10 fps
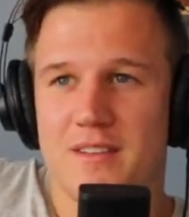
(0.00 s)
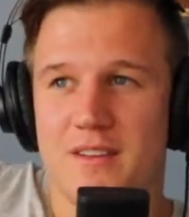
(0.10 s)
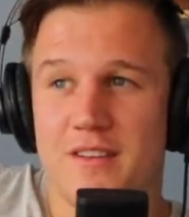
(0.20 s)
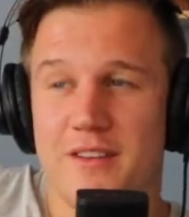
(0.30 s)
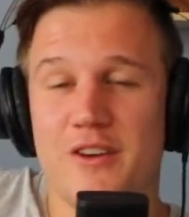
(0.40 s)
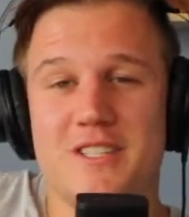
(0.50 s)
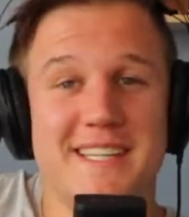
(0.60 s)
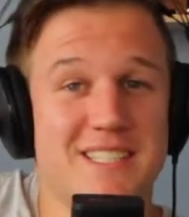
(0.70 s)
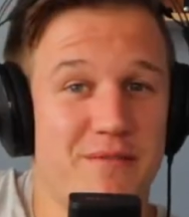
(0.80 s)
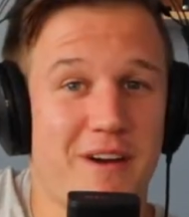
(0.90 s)
Those
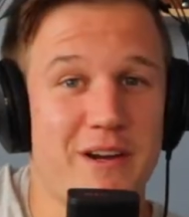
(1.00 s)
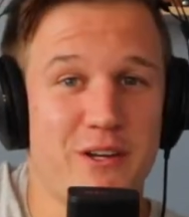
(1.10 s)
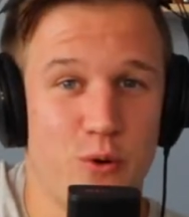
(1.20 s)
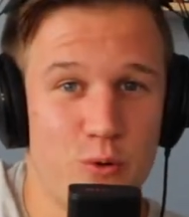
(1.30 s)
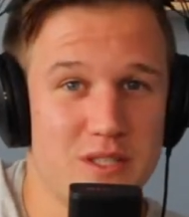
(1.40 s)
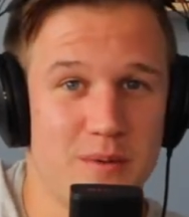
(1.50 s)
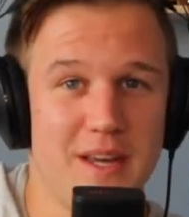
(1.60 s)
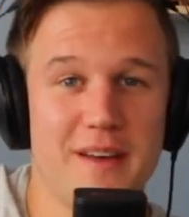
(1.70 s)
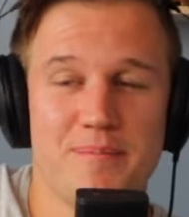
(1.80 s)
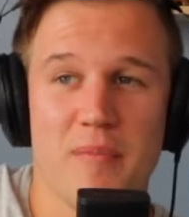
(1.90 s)
things are very cool to
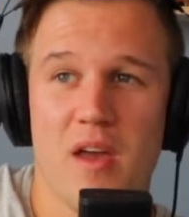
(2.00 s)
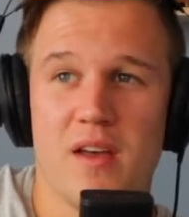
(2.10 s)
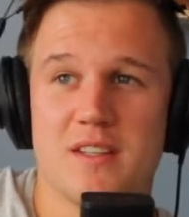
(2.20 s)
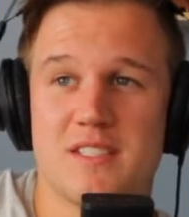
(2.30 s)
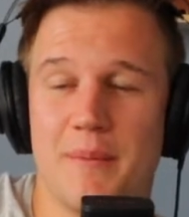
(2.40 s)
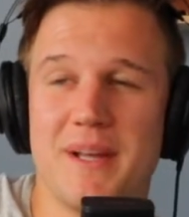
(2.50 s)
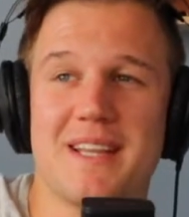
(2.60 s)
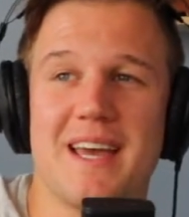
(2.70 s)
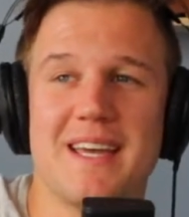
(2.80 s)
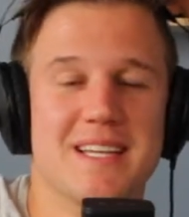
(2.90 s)
me. Something
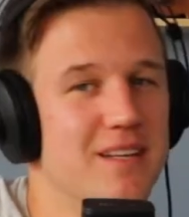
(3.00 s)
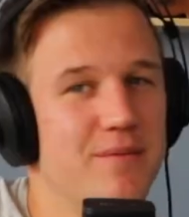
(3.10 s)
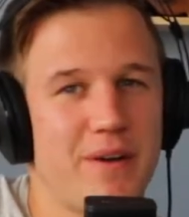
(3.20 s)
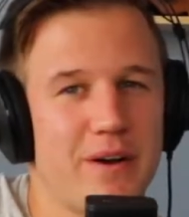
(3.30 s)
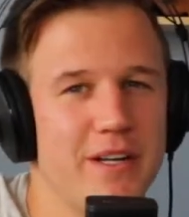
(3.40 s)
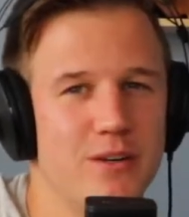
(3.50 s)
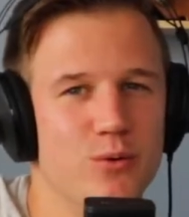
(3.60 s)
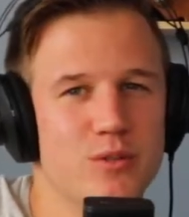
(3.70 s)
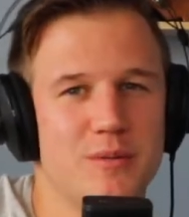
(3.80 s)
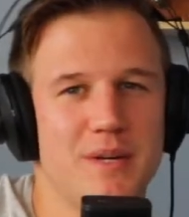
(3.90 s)
that isn't very cool
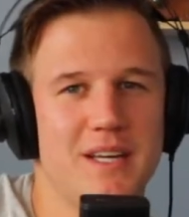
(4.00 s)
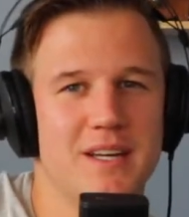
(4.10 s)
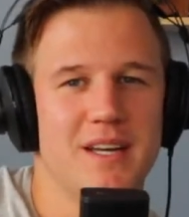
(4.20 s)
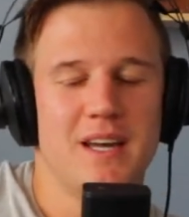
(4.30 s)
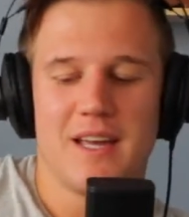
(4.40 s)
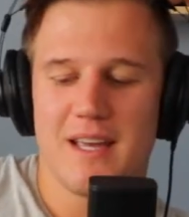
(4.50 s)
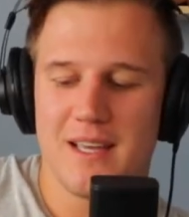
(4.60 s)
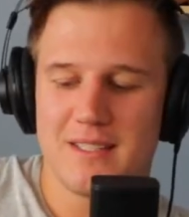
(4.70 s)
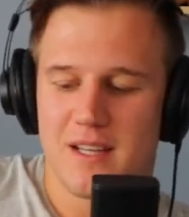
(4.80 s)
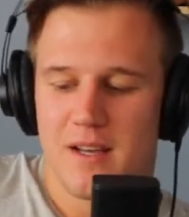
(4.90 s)
to me is,